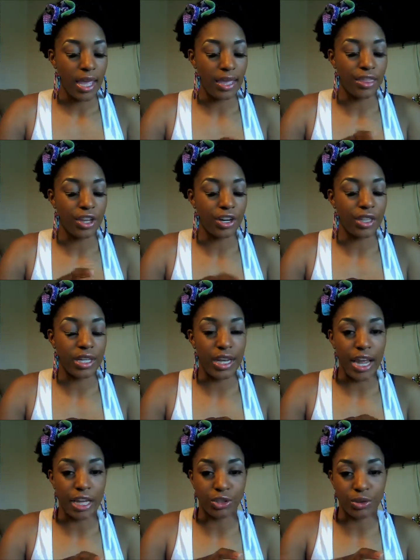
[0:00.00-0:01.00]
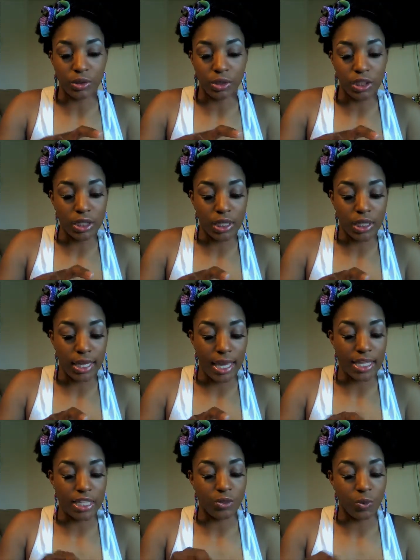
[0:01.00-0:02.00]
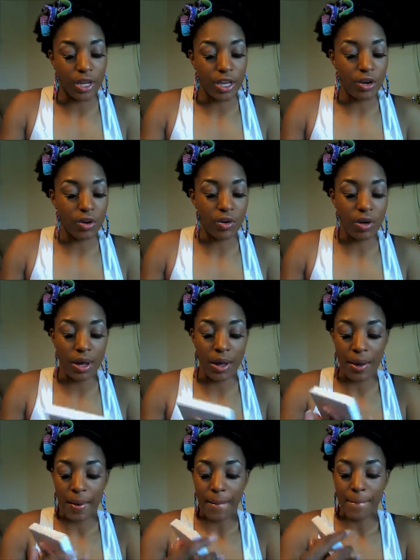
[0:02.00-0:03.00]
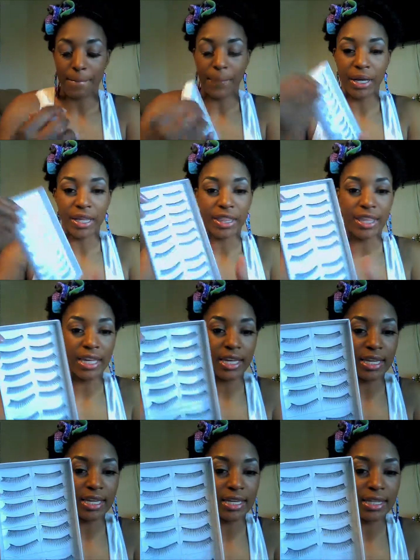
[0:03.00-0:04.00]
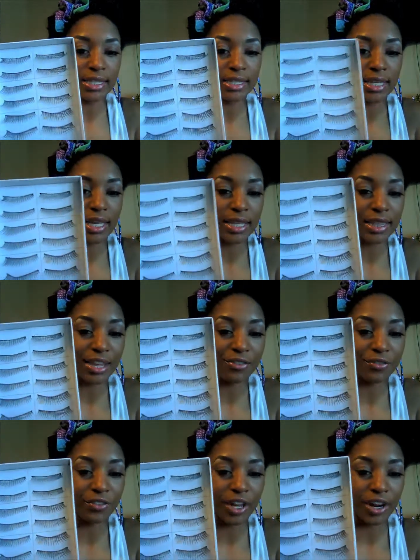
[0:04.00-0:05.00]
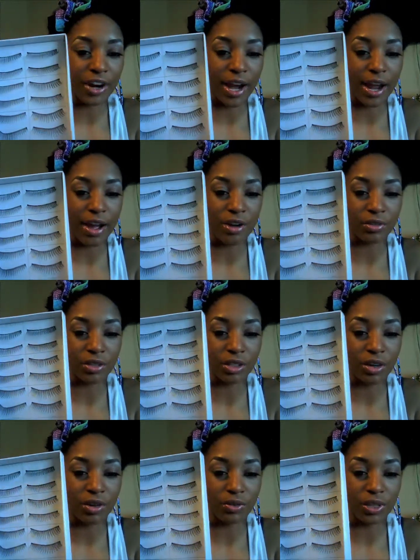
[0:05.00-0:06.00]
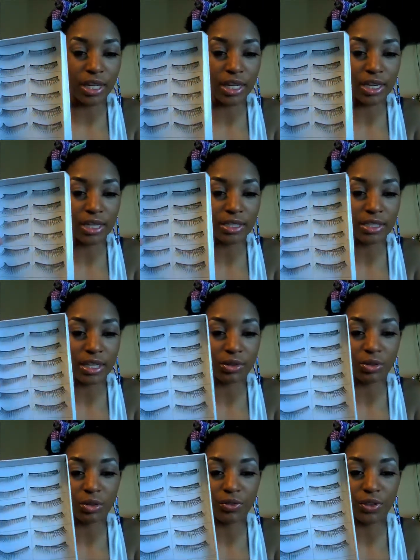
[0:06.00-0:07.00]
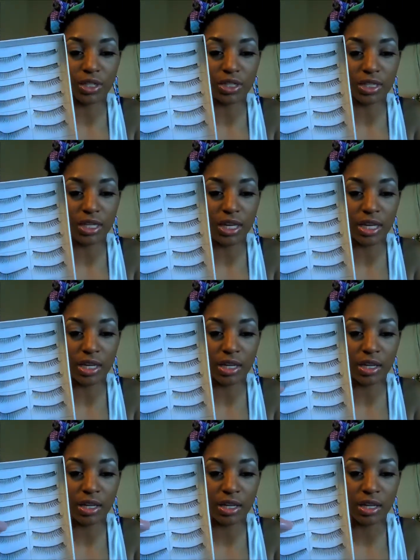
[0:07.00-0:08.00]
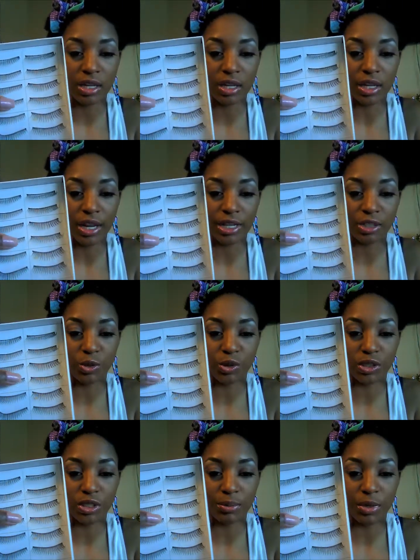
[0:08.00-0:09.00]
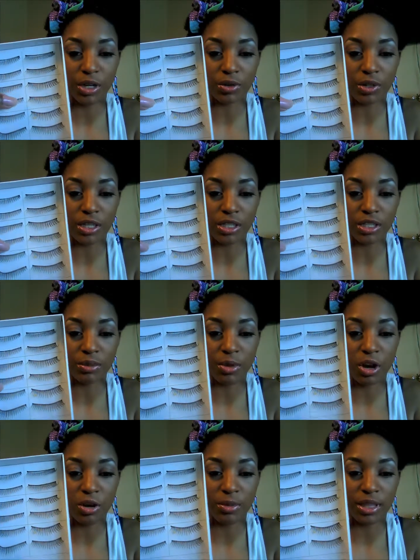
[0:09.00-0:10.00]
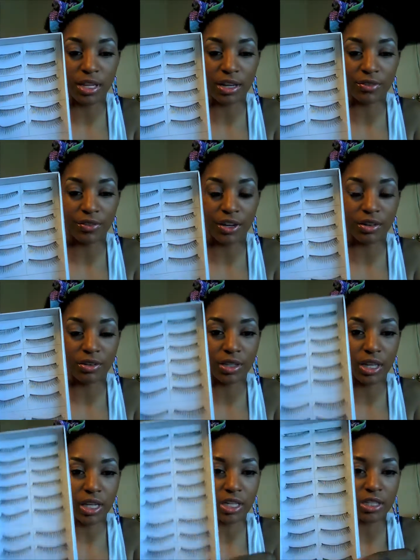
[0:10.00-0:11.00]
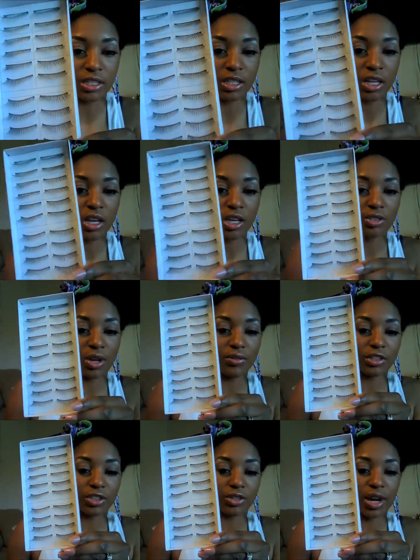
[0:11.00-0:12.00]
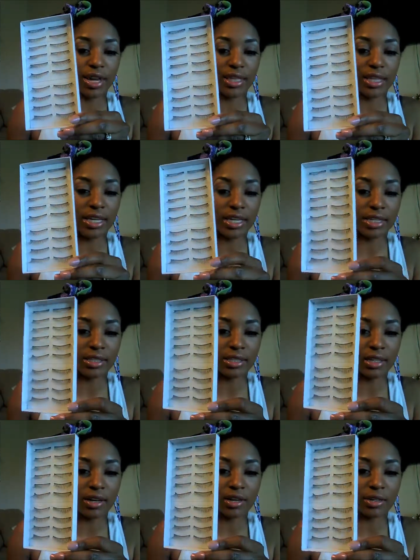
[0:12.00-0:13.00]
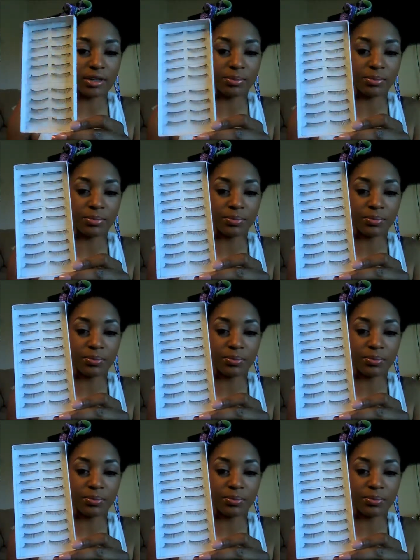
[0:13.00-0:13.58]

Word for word: And they're the natural look as well. But these, they flare out on the ends. I don't know if you can see it like towards the middle is small but then they flare on the ends so I haven't tried these um,